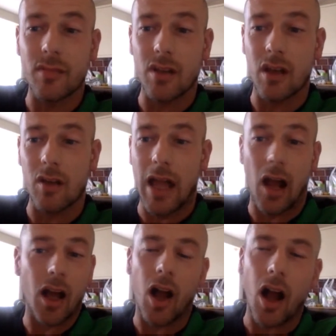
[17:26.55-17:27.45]
You know,
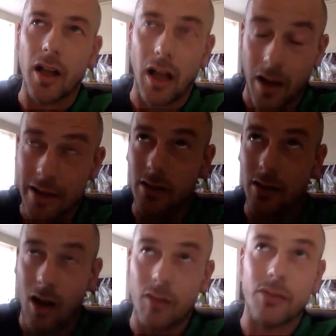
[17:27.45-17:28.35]
I
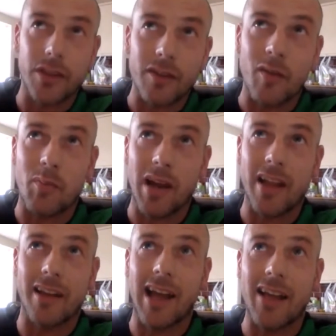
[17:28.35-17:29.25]
can't think of a
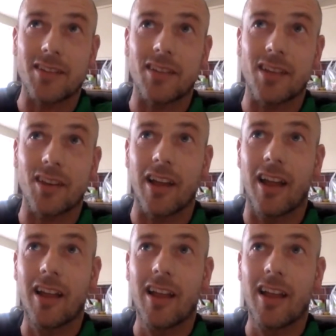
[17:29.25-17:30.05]
player that hasn't done and